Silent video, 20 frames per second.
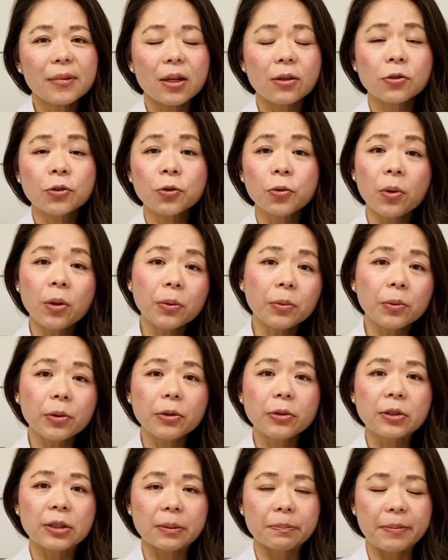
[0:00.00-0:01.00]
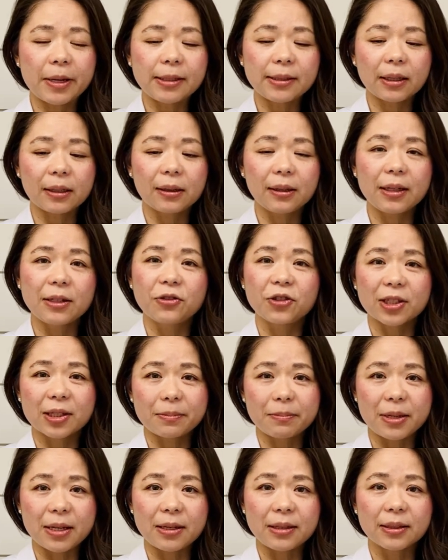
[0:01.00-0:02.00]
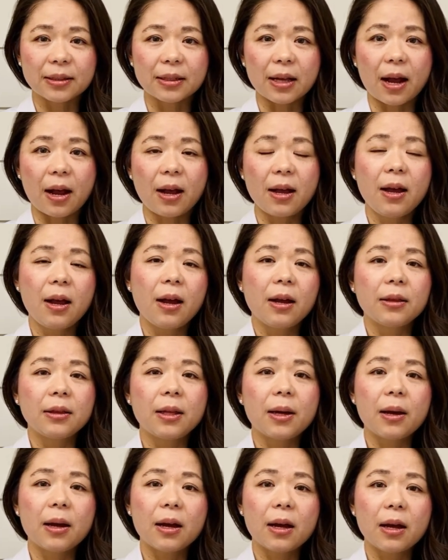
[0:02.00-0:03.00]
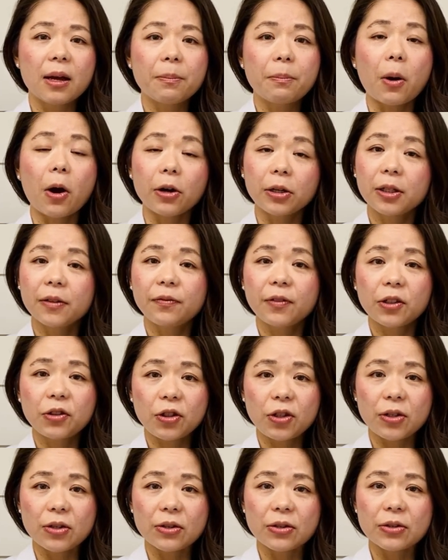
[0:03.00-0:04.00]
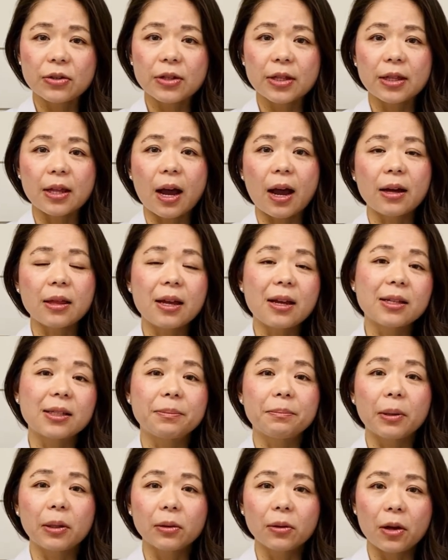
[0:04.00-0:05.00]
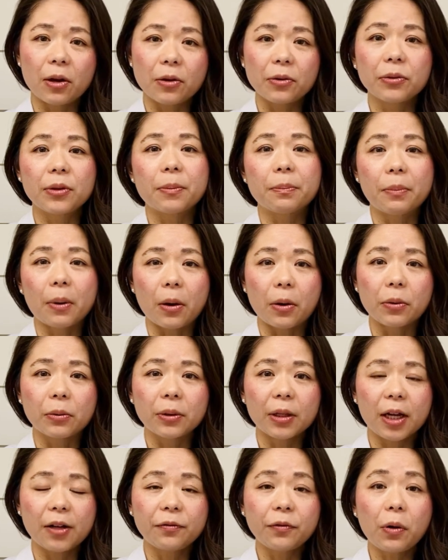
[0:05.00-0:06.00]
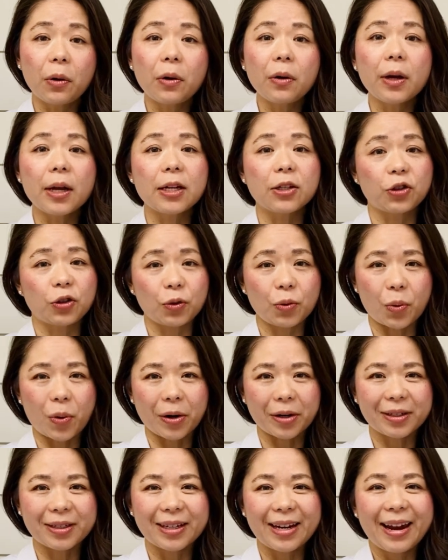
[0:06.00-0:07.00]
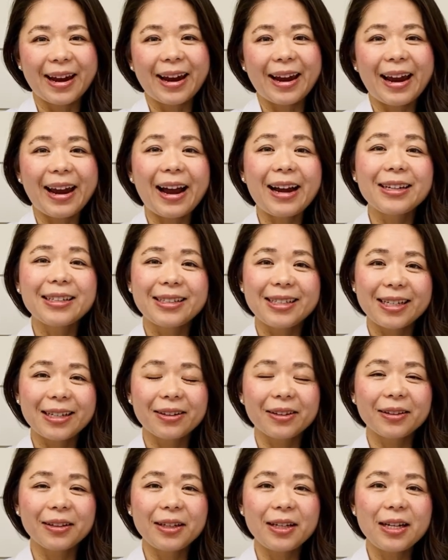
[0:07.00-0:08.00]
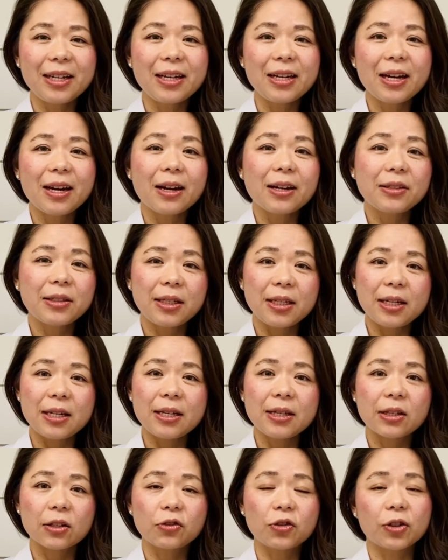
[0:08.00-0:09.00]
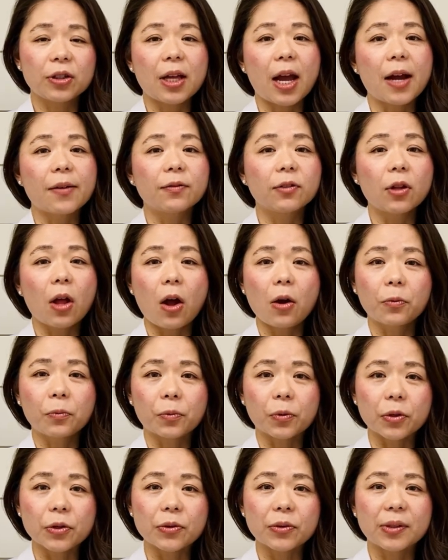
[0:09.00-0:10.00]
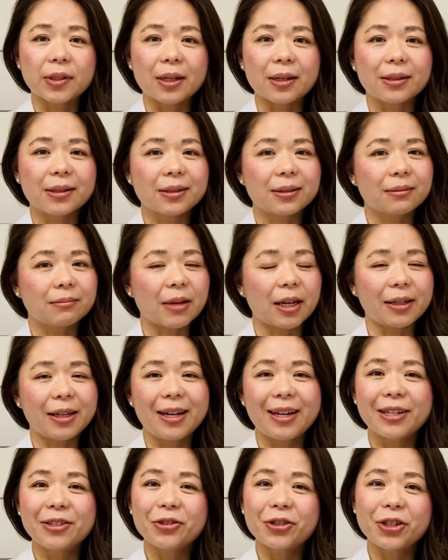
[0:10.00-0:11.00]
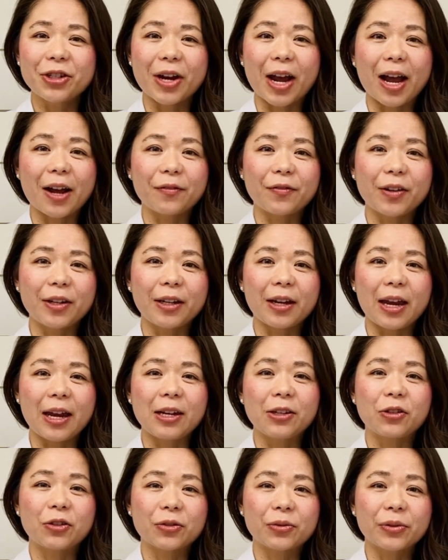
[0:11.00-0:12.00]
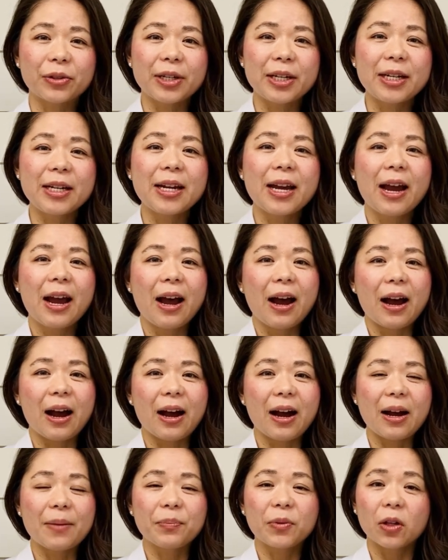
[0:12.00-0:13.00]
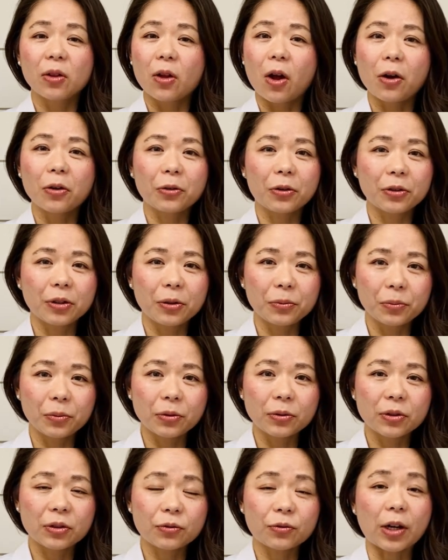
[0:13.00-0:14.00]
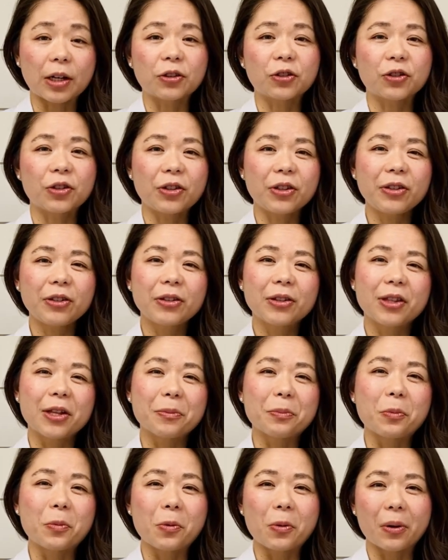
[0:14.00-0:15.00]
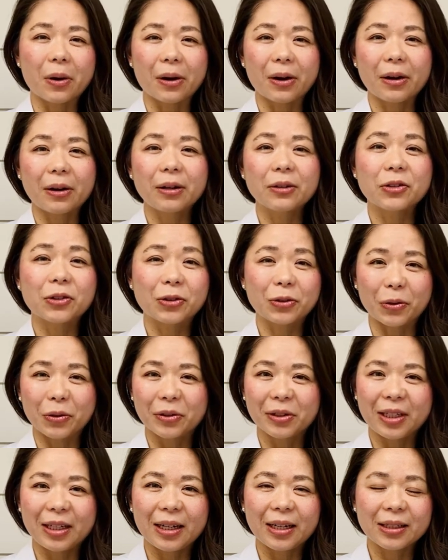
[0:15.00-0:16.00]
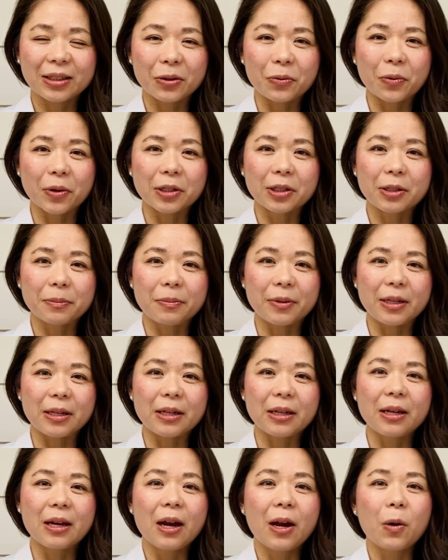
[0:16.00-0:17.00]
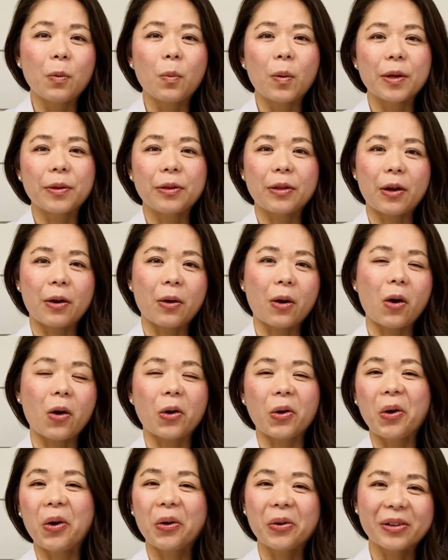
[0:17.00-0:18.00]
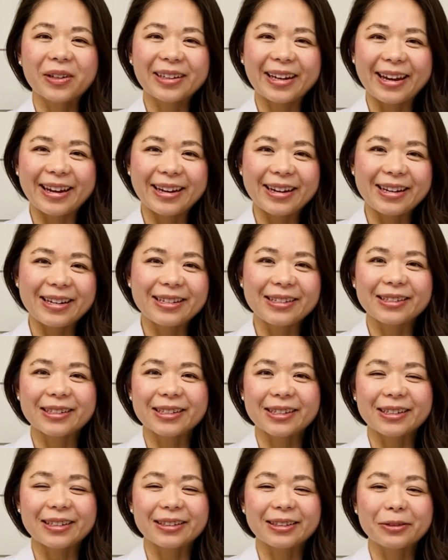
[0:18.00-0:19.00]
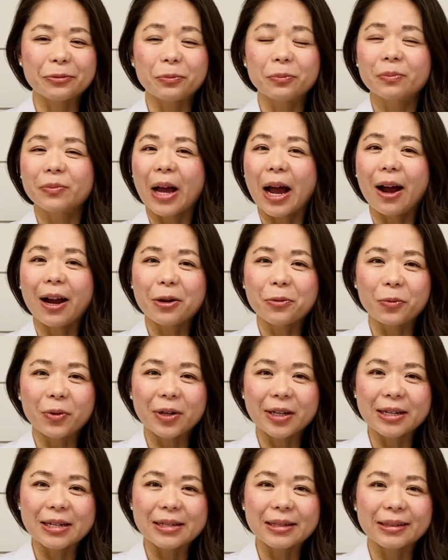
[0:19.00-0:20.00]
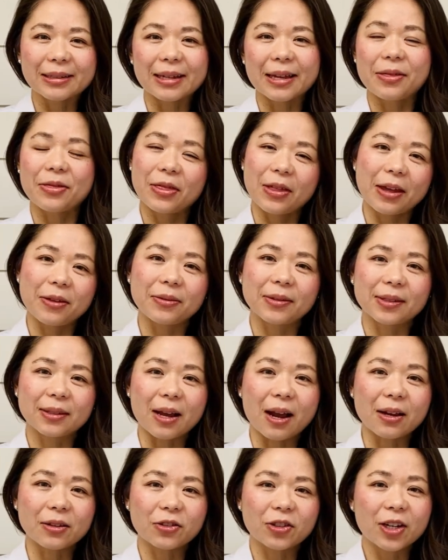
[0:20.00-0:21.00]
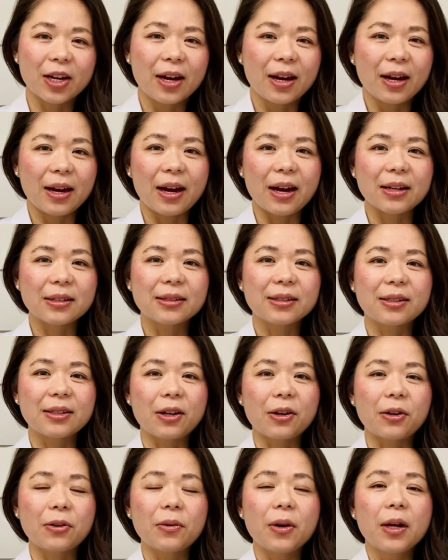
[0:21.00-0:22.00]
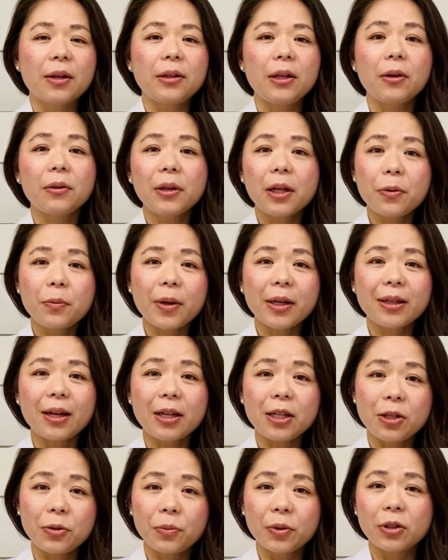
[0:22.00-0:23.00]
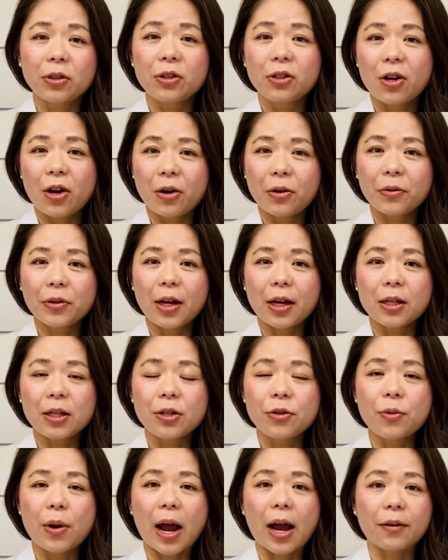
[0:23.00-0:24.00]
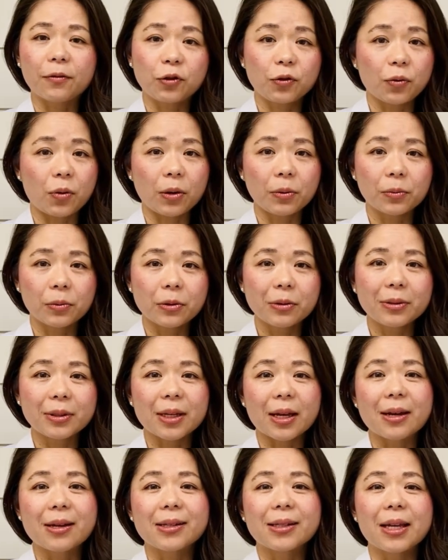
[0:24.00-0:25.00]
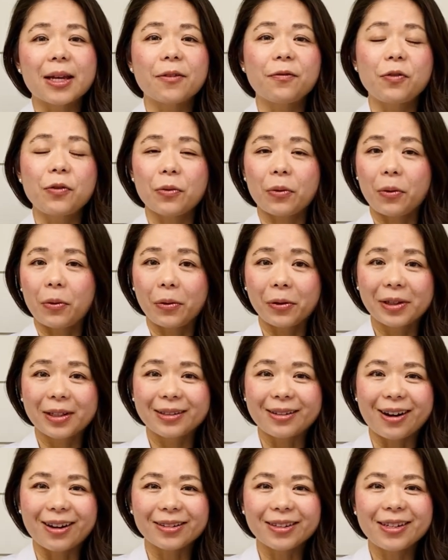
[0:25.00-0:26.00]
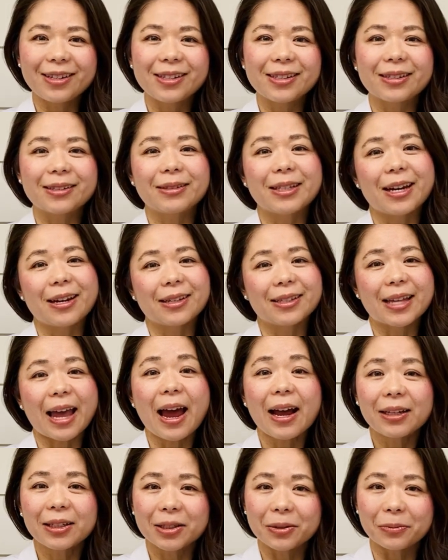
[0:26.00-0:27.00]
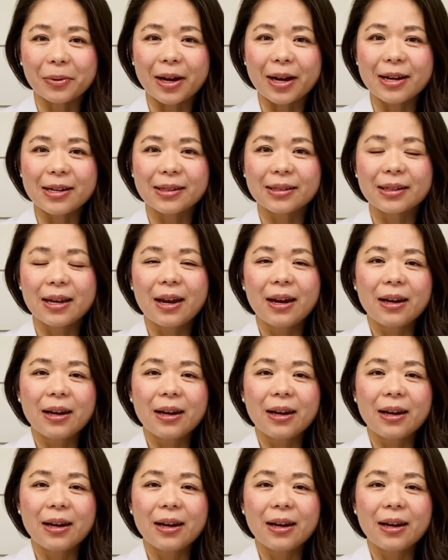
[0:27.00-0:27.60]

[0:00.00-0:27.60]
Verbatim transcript: Short roots basically just means that the part of the tooth that is below the bone level is short. Ideally, Teeth should have long roots. It's akin to having a tree. Um, the longer the root structure, the more sturdy it's going to be when there are hurricanes and high winds and, and such. And so the only way that you would know that you have short roots is if your orthodontist takes x-rays.